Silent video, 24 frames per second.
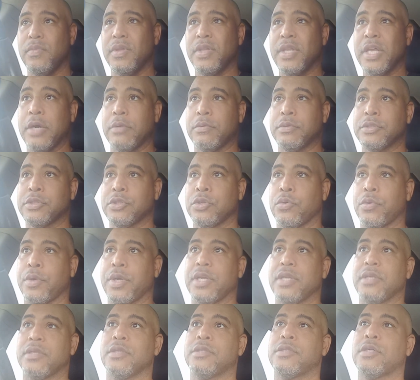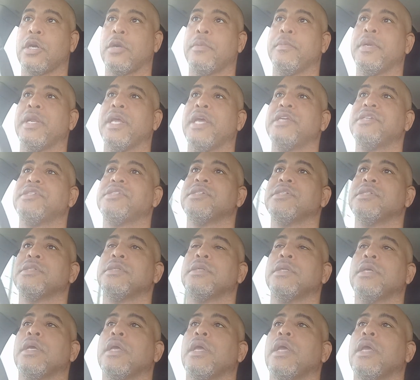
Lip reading: there was grit, determination,